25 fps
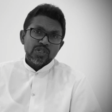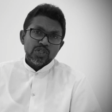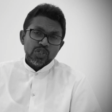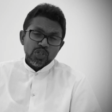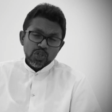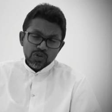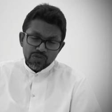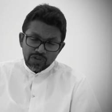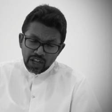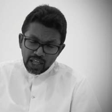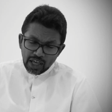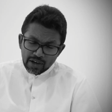
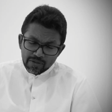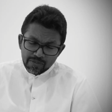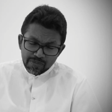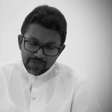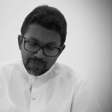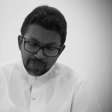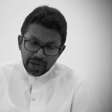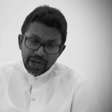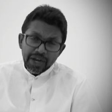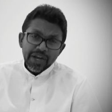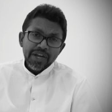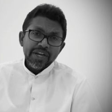you will have
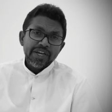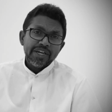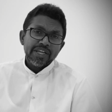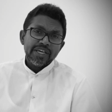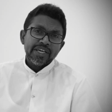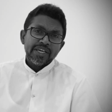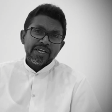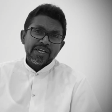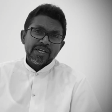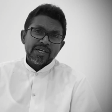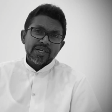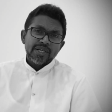plenty.
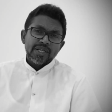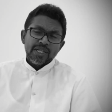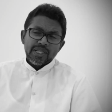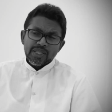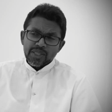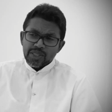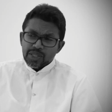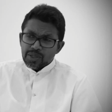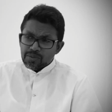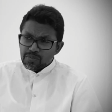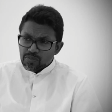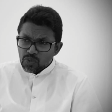
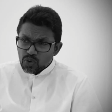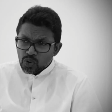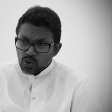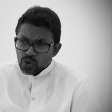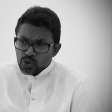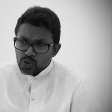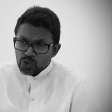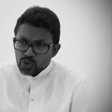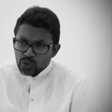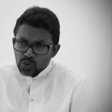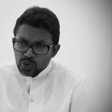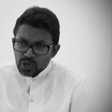The more
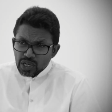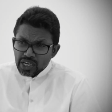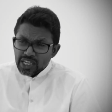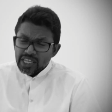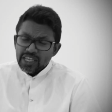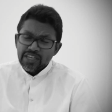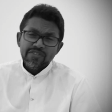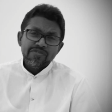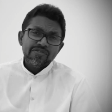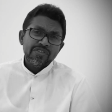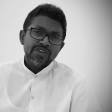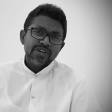you
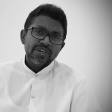leave,